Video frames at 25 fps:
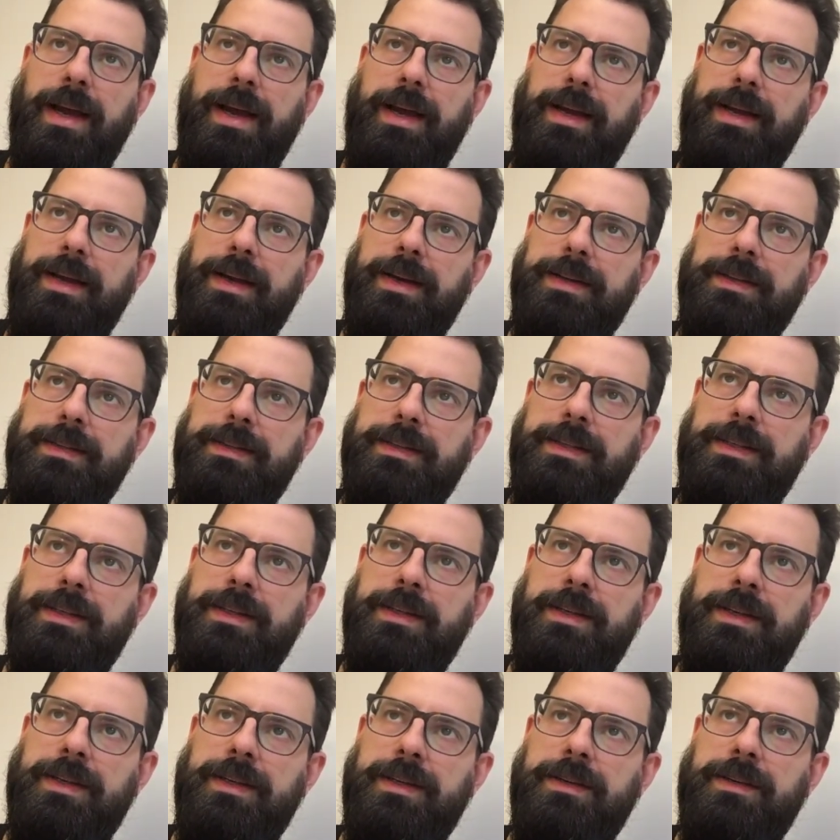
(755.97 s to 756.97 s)
And
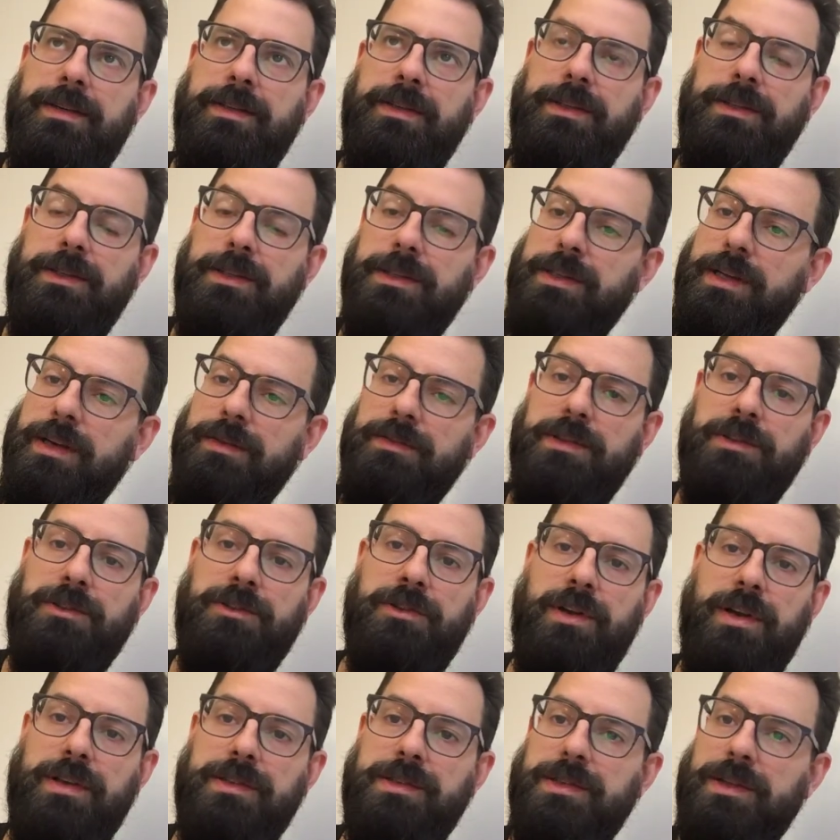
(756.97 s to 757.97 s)
you just have to
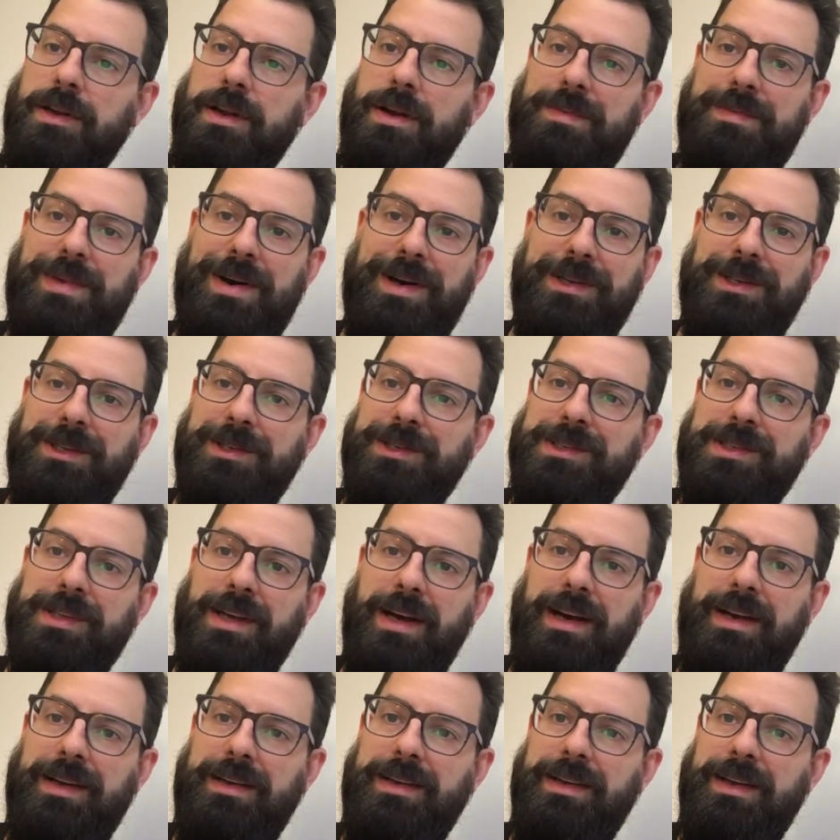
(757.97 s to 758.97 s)
trust that I'm on your
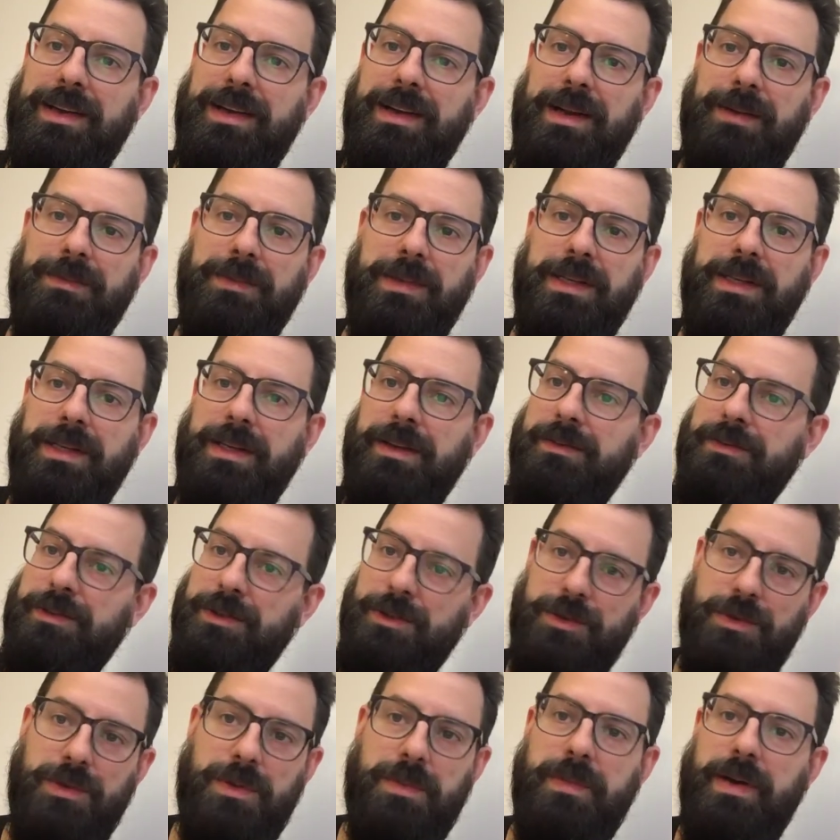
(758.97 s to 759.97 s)
side, and I'm going to give
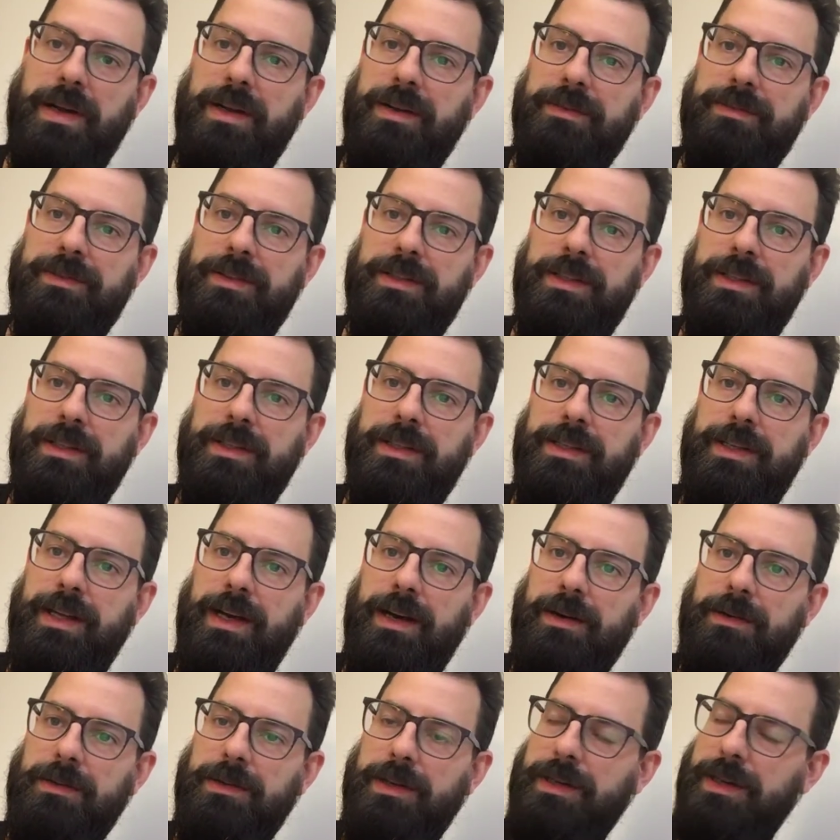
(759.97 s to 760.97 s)
you the benefit of the
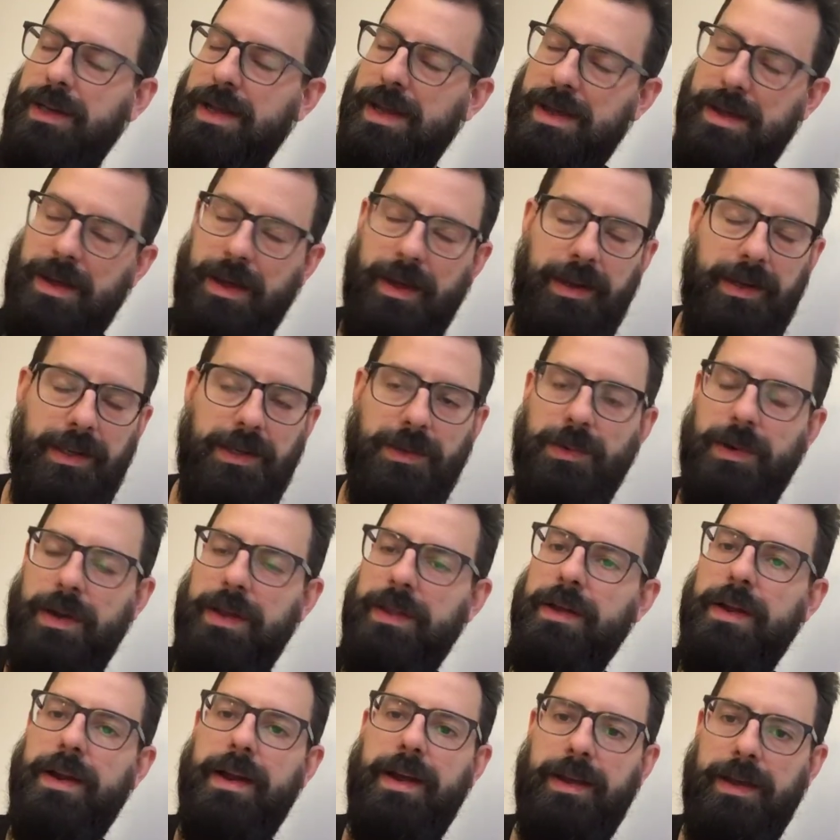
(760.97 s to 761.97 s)
doubt in any way
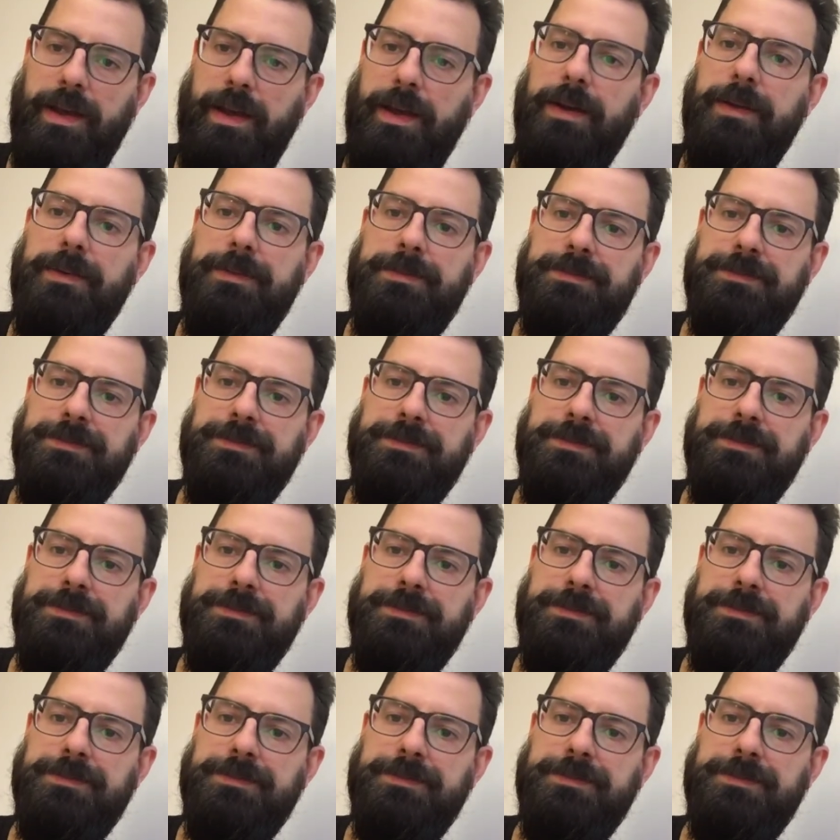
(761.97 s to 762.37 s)
that I can.